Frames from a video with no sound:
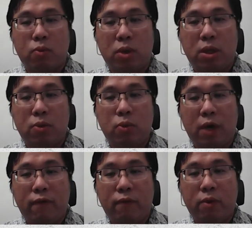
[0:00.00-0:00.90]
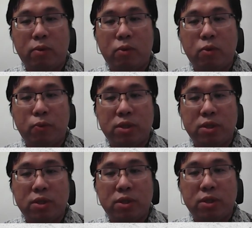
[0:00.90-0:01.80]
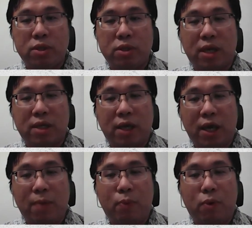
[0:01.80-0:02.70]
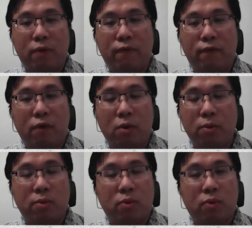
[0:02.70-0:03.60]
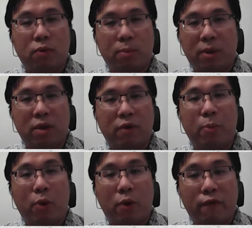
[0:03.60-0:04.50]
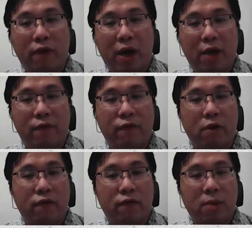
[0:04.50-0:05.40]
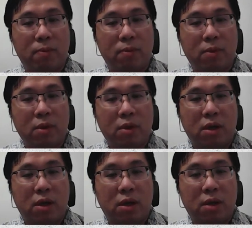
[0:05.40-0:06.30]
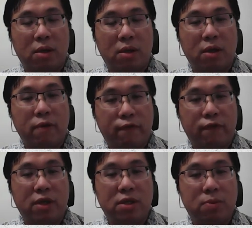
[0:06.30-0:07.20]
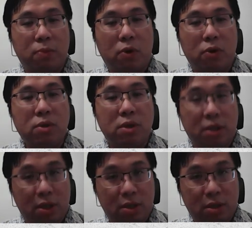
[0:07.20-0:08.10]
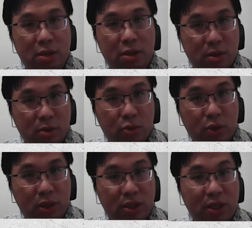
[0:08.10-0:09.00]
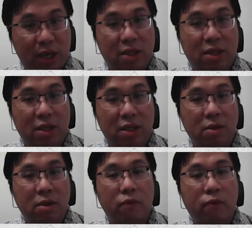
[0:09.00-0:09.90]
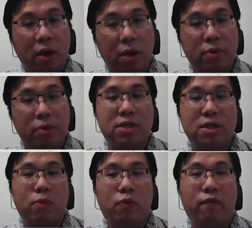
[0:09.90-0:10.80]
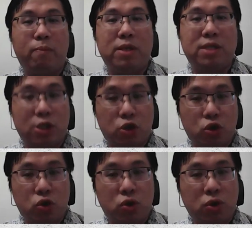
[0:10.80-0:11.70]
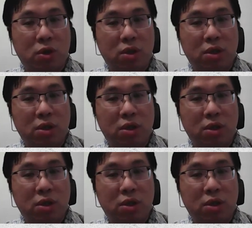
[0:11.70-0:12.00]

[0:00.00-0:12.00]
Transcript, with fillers: We do boost about 98.4 to 98.5 of infants born in 2018 administered with BCG,